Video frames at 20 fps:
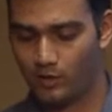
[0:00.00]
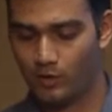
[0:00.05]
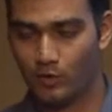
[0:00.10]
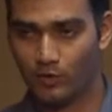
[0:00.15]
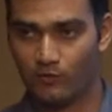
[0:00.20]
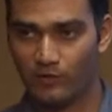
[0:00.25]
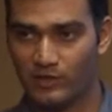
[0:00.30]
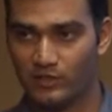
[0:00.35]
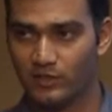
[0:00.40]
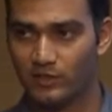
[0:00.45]

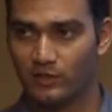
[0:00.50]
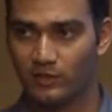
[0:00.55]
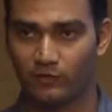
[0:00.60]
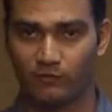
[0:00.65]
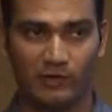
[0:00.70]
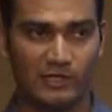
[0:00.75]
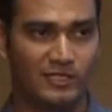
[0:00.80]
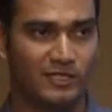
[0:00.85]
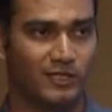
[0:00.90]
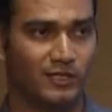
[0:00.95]
Good question. The
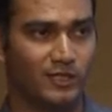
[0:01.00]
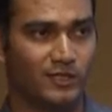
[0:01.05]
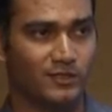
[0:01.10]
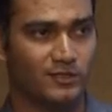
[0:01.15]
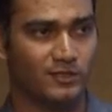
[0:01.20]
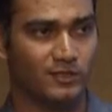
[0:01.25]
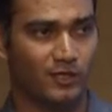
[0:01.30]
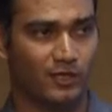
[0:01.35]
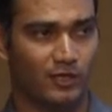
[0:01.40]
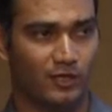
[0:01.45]
question
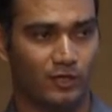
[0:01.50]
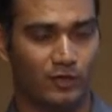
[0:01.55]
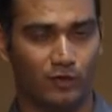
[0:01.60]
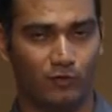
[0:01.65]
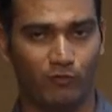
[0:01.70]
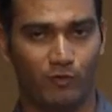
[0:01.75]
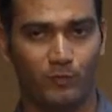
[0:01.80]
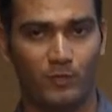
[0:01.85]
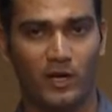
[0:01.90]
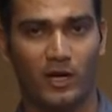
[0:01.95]
is,
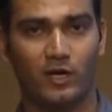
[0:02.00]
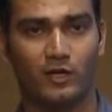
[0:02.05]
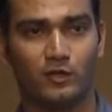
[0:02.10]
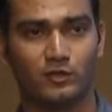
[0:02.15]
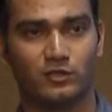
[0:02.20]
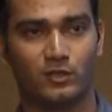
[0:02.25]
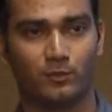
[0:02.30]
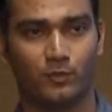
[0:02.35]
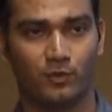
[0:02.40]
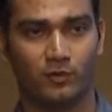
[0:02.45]
do we plan
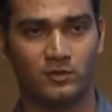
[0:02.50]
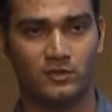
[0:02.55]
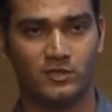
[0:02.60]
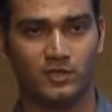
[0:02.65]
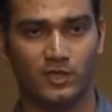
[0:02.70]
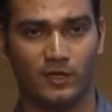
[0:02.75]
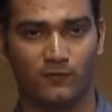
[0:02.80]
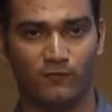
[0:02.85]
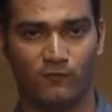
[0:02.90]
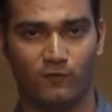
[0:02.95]
to support
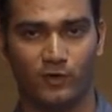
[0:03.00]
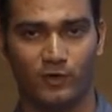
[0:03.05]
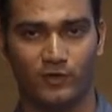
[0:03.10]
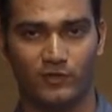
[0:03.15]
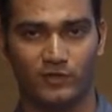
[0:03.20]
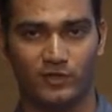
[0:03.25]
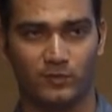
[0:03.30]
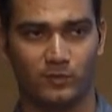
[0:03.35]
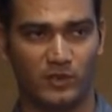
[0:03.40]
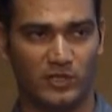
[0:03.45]
SCIM for
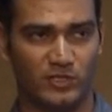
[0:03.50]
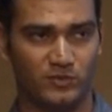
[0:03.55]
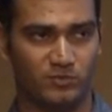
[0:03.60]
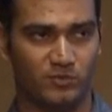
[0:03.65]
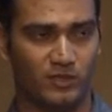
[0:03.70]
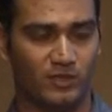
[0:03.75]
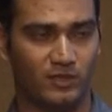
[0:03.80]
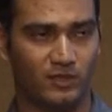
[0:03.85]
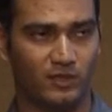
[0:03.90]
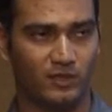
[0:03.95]
user
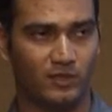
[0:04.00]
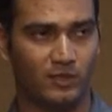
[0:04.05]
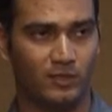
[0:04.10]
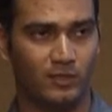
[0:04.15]
management?